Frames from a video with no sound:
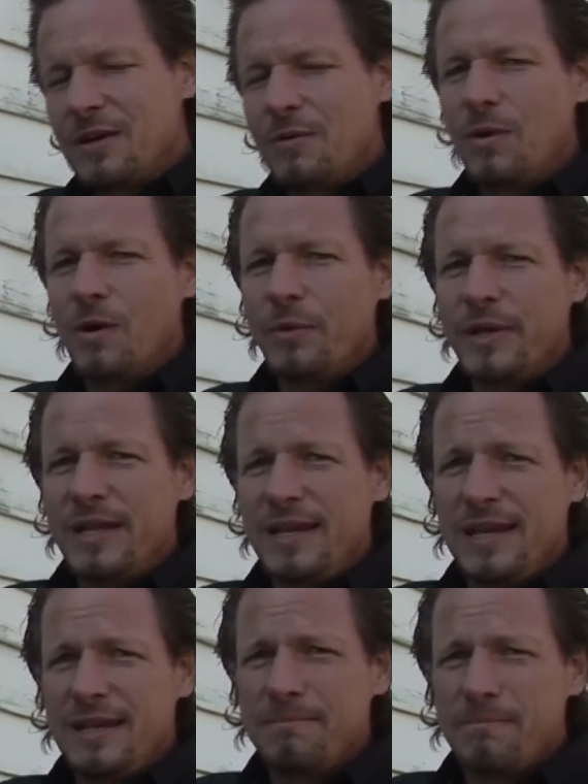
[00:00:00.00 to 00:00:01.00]
what we
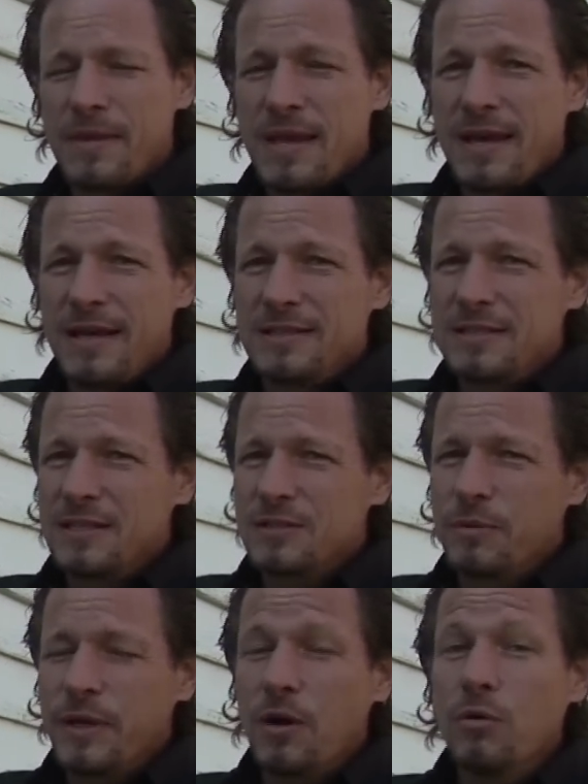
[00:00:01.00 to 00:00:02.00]
need. And since
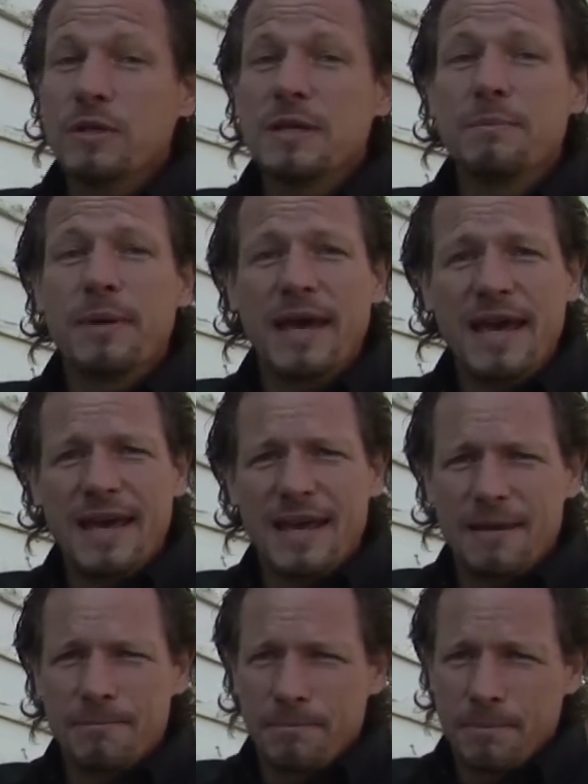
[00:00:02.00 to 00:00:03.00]
we only pay